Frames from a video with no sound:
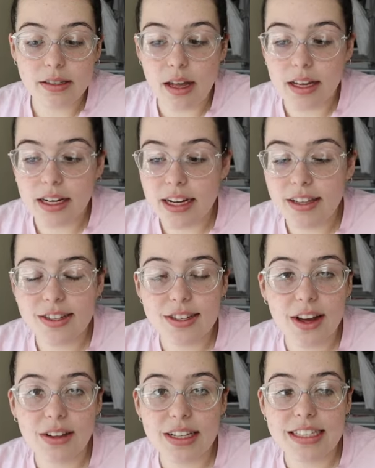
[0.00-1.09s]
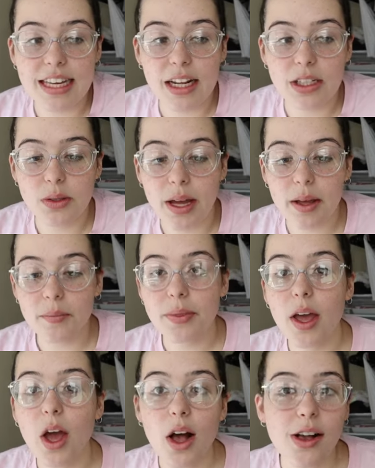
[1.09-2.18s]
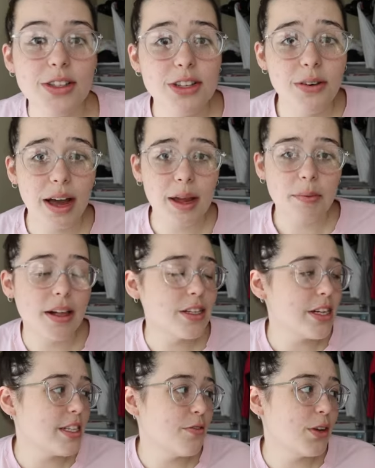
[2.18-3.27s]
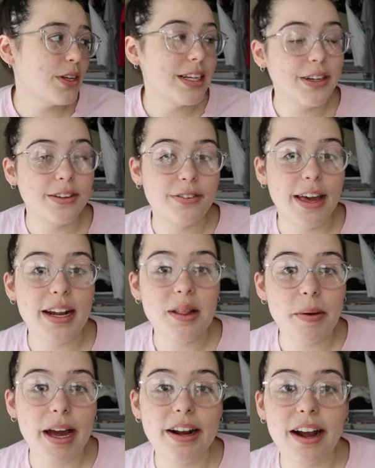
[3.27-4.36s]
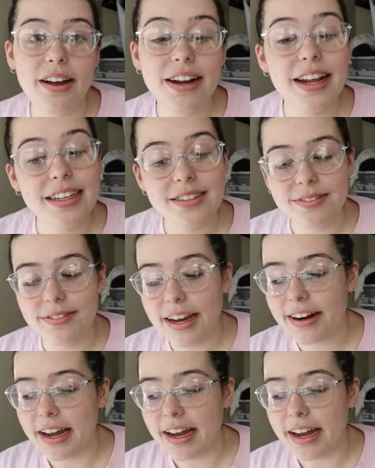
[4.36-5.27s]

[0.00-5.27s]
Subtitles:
all I need, so let's get into it. Also, I apologize if you can hear the fan in the background. It is very